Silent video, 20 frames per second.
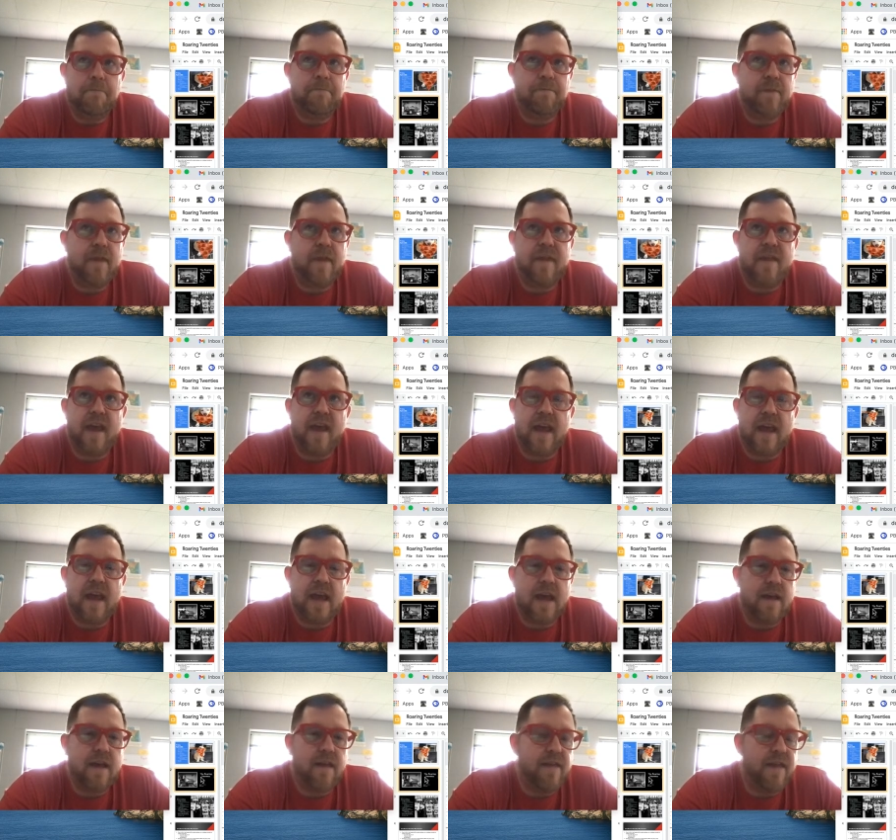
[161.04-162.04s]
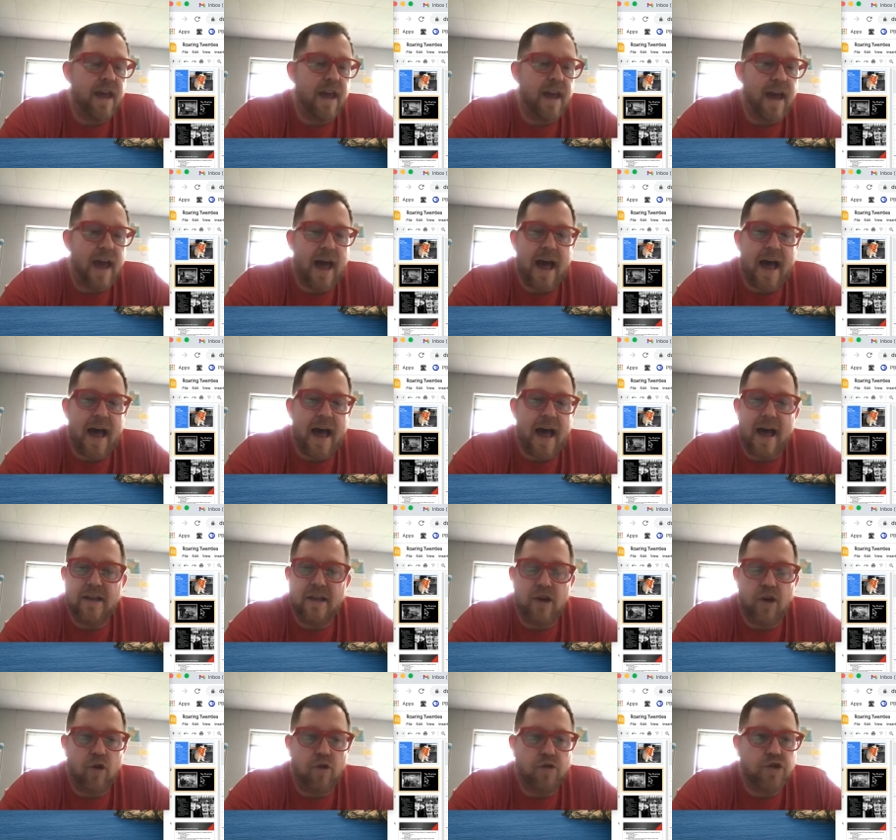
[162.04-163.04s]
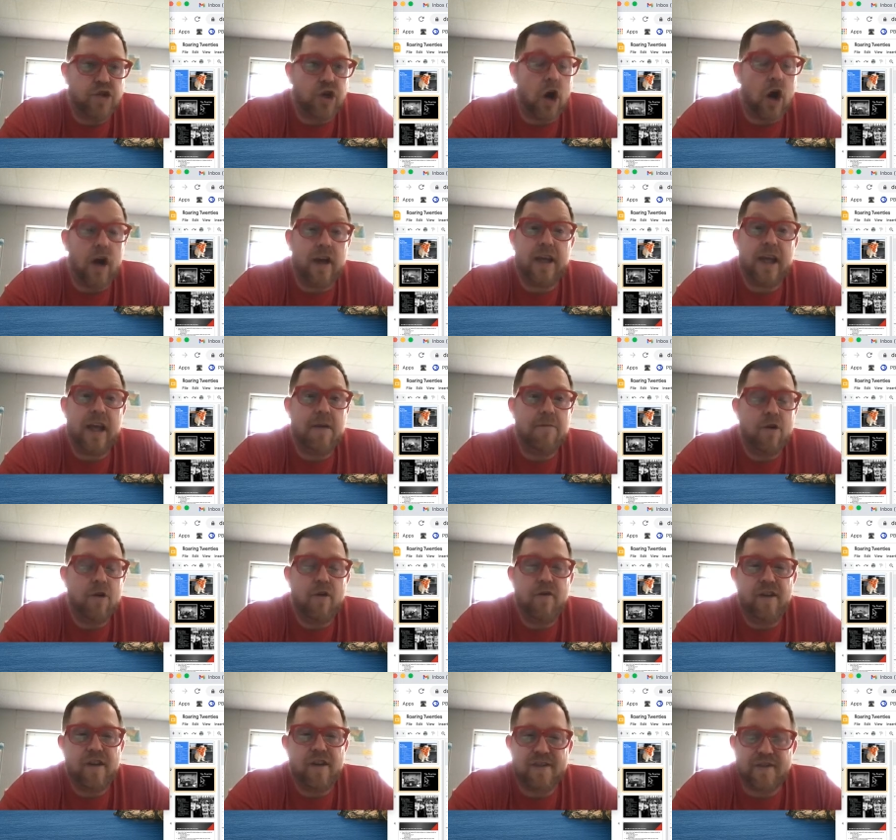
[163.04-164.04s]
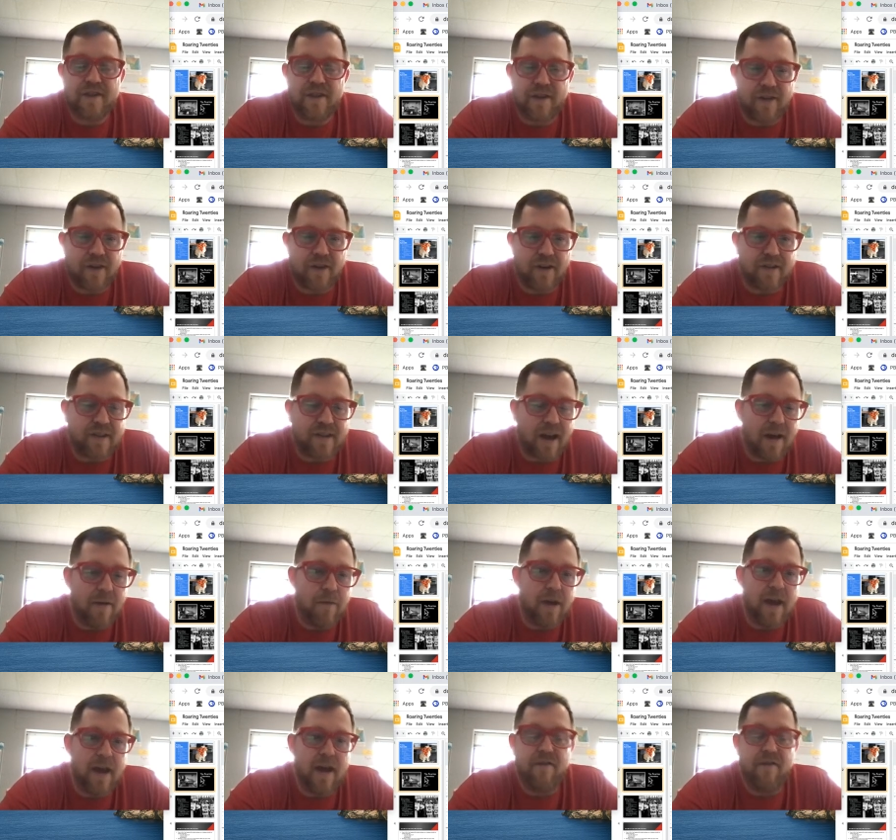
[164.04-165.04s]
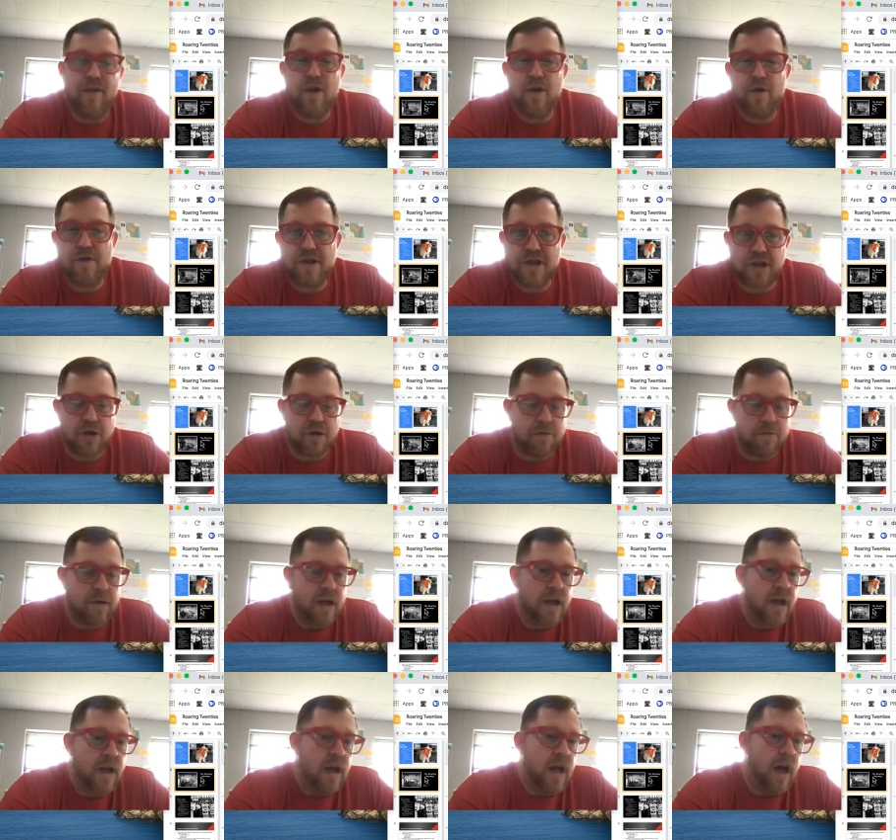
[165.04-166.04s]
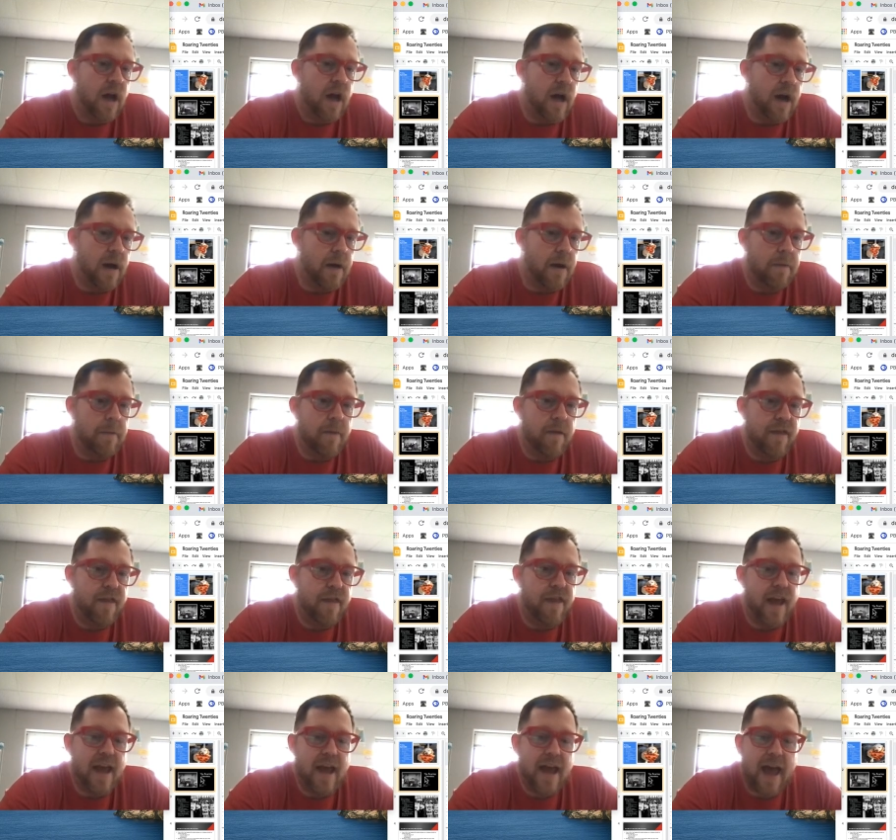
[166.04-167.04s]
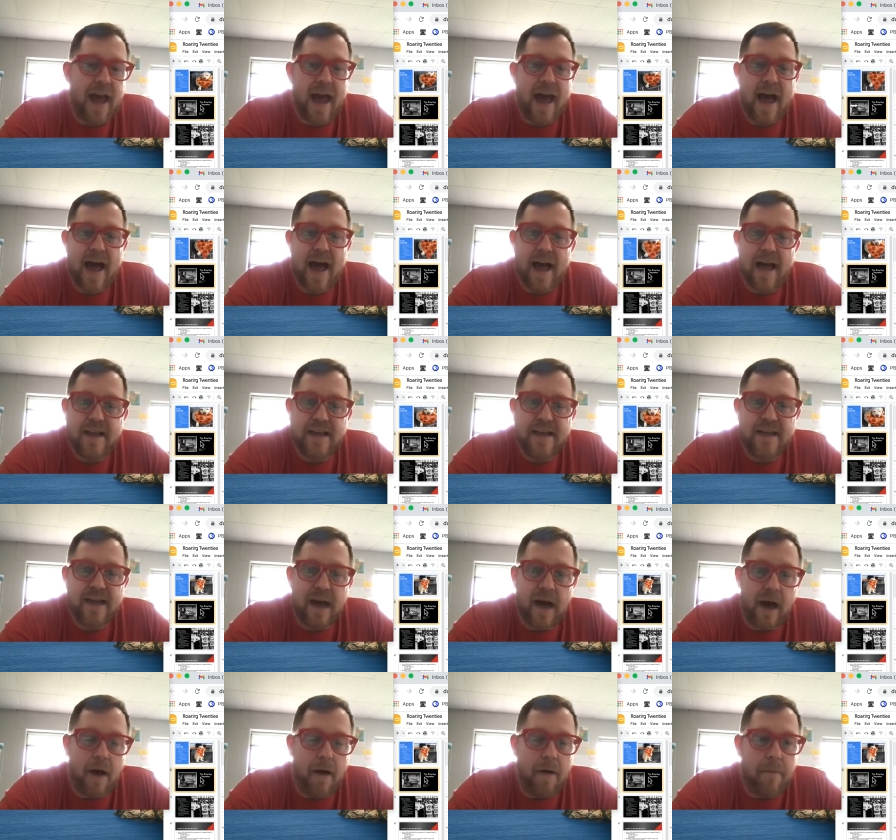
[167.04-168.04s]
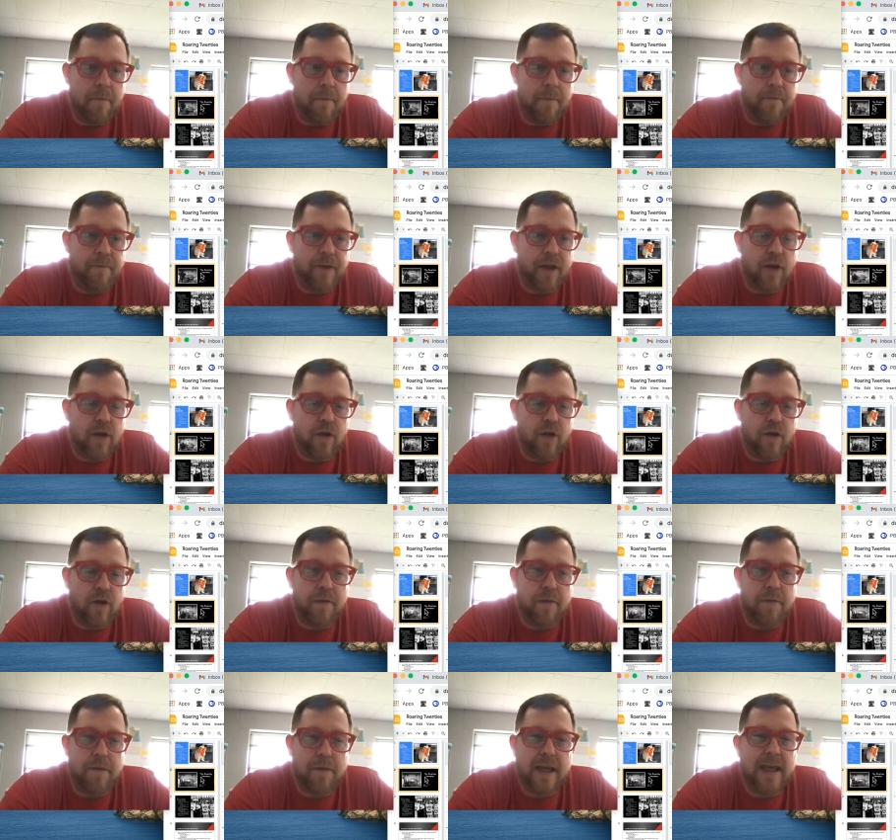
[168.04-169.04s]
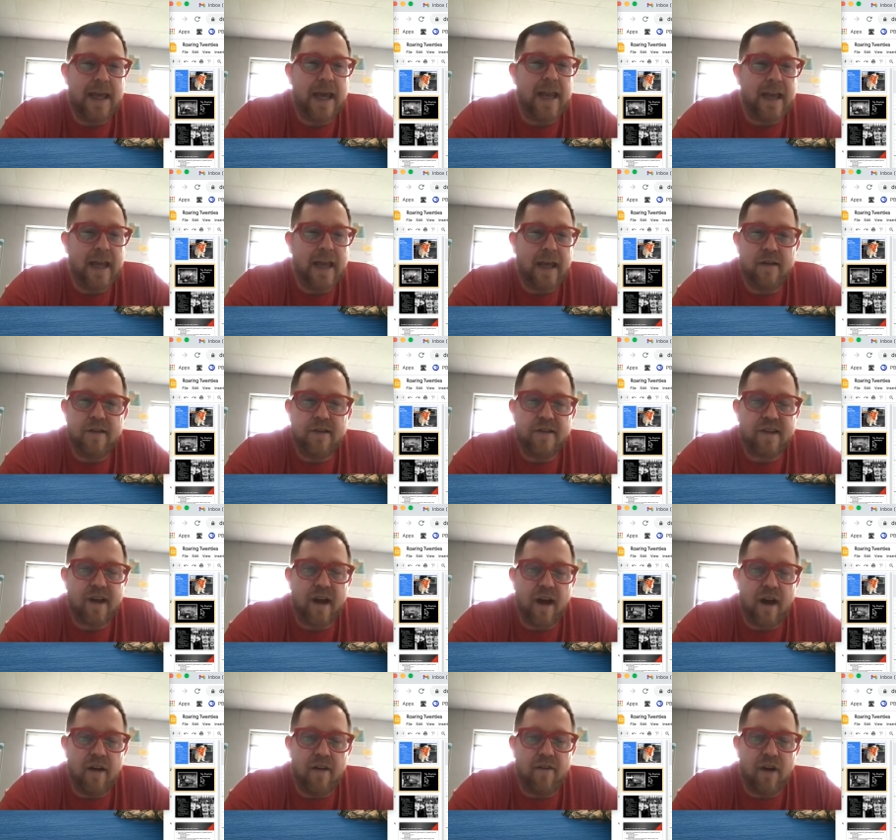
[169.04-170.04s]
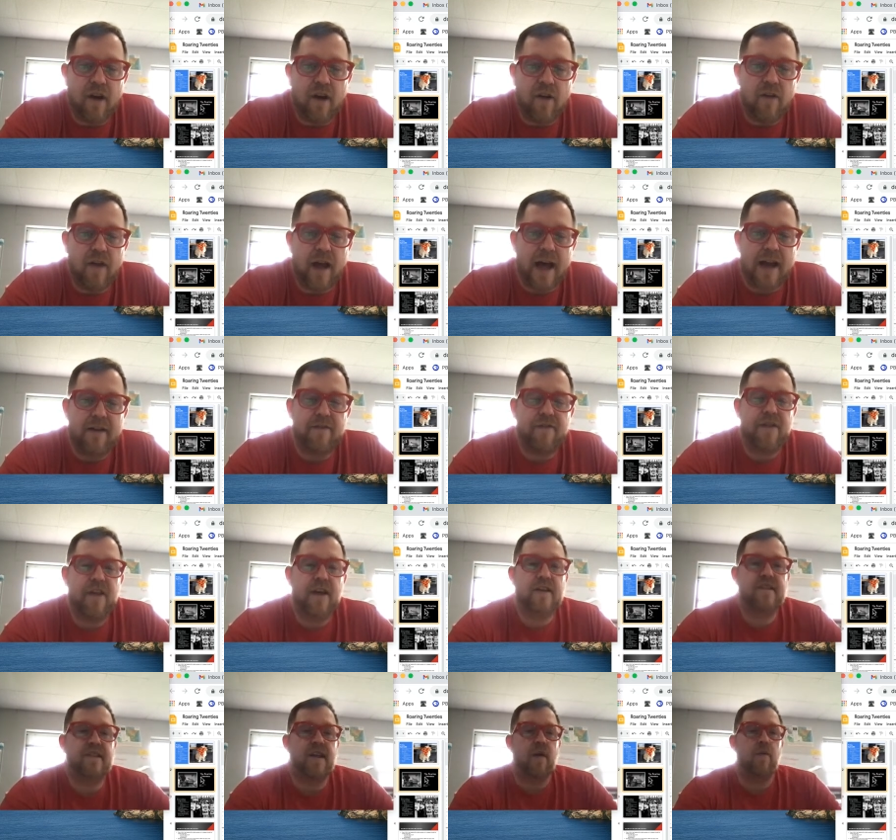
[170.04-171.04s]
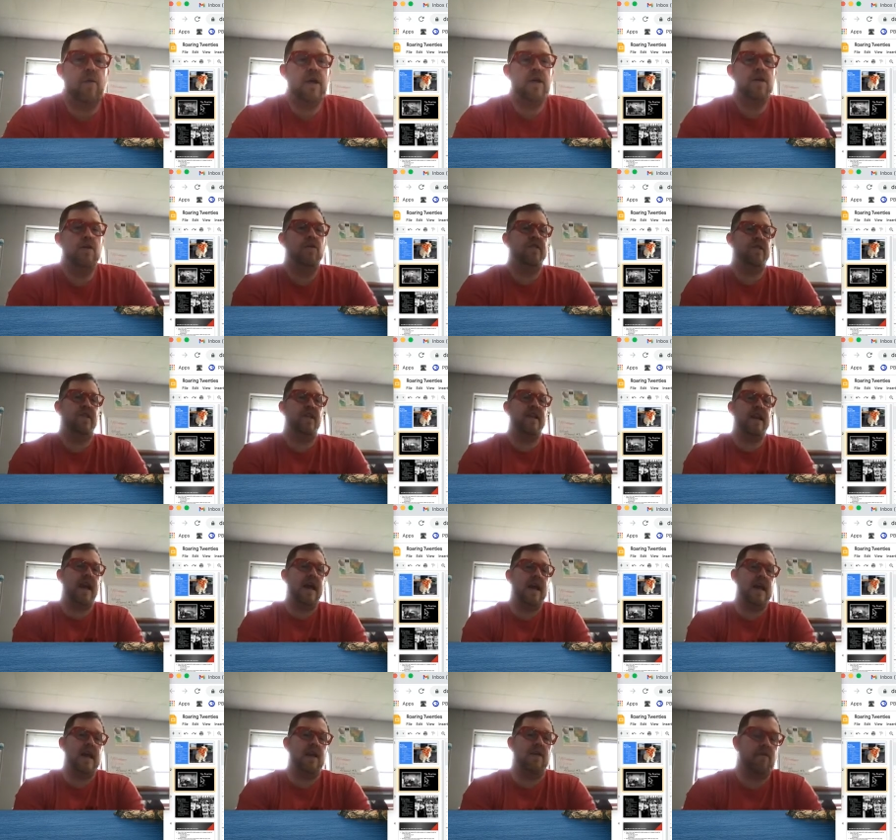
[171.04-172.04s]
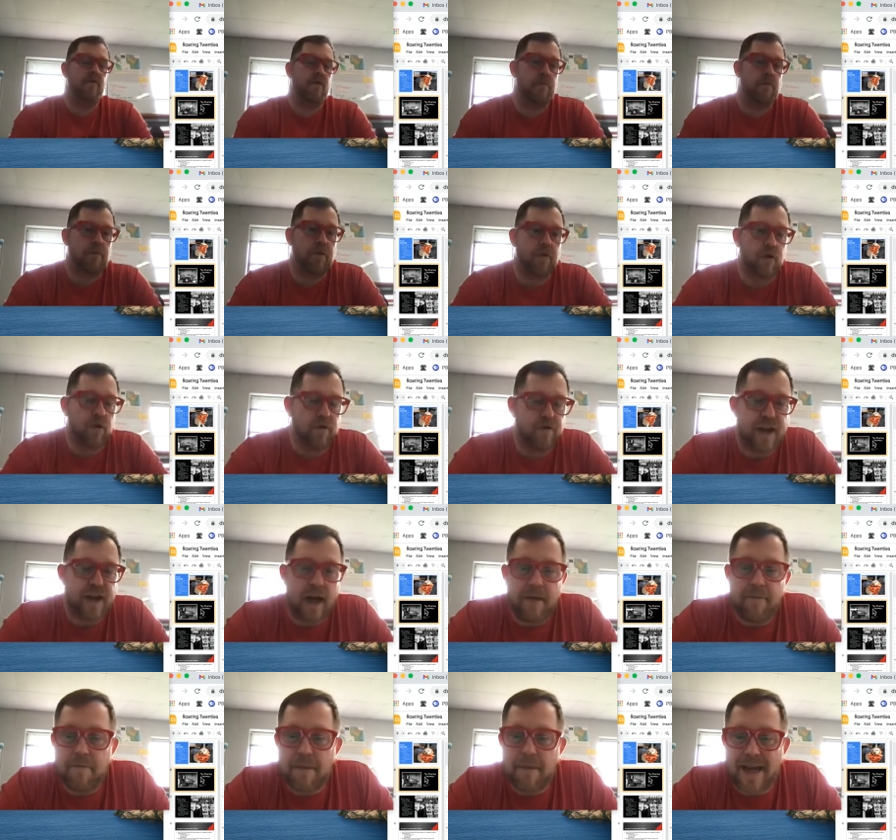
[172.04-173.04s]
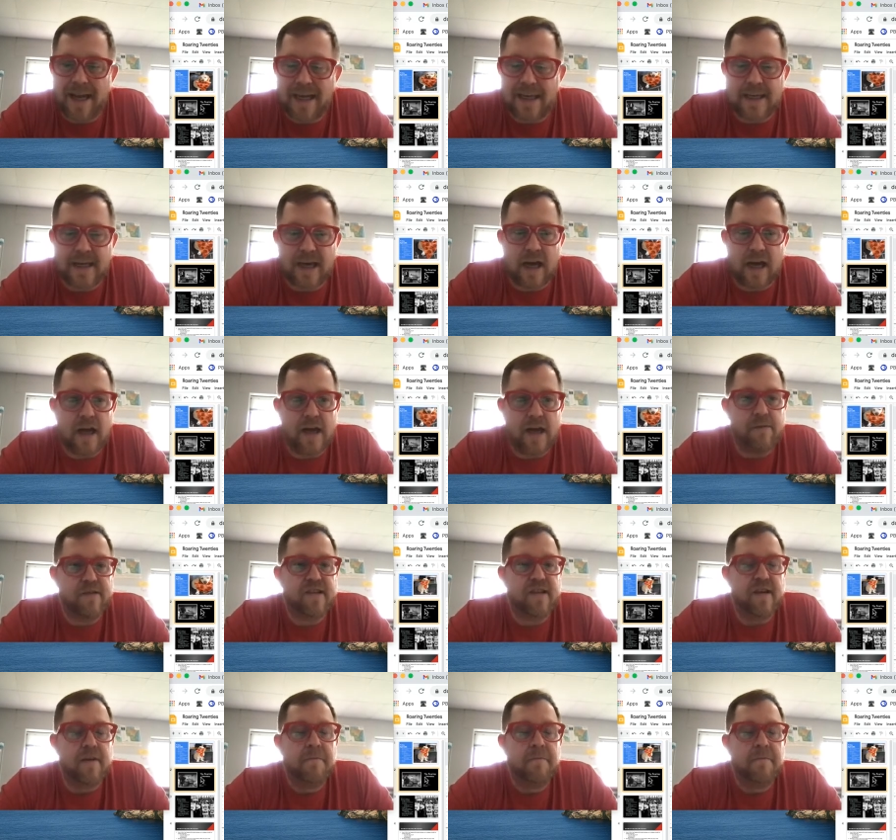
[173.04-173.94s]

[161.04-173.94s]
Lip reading: They had, talking movies for the first time. We have YouTube. They had, the beginnings of a lot of things that we use today and have improved on many times.